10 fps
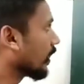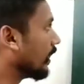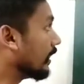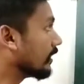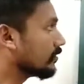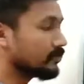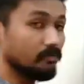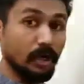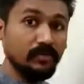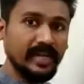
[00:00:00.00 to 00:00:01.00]

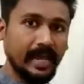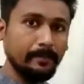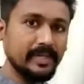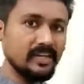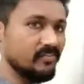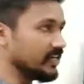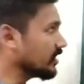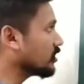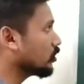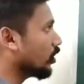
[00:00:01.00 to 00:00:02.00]
What will happen if it
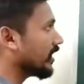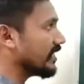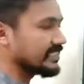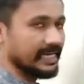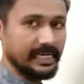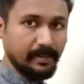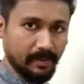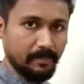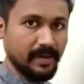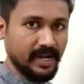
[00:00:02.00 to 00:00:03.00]
is not exactly
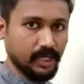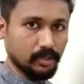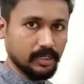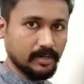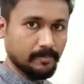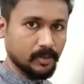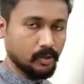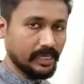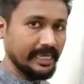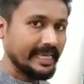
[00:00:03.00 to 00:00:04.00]
perpendicular?
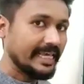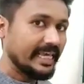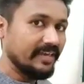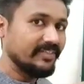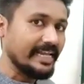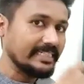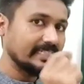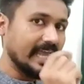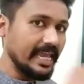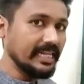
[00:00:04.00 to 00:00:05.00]
Okay, if there is
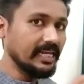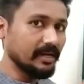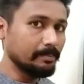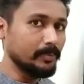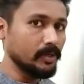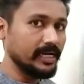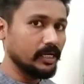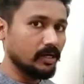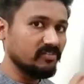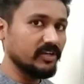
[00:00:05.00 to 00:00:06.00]
any
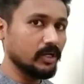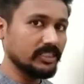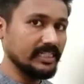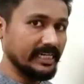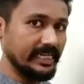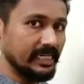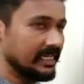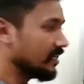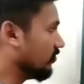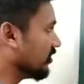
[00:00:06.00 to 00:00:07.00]
component of velocity
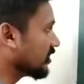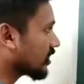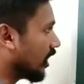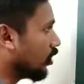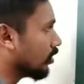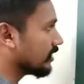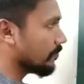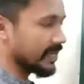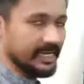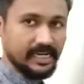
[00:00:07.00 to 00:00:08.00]
which is along the
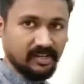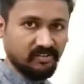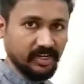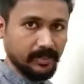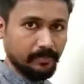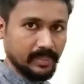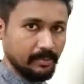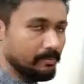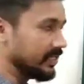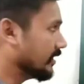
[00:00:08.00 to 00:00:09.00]
magnetic field,
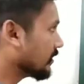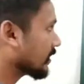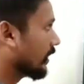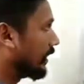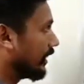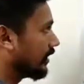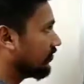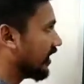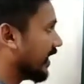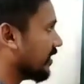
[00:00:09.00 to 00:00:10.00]
means
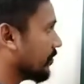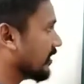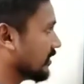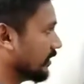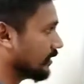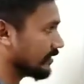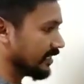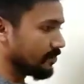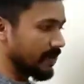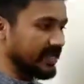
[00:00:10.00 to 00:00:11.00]
we had imagined
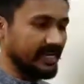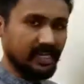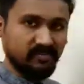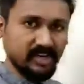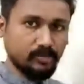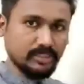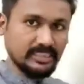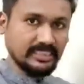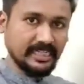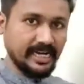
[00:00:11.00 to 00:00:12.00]
that the magnetic field was
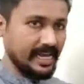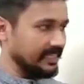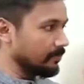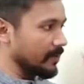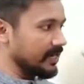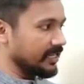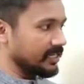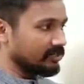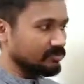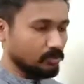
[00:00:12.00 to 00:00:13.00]
inside and the
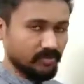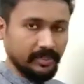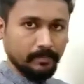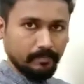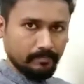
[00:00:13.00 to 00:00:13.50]
particle was moving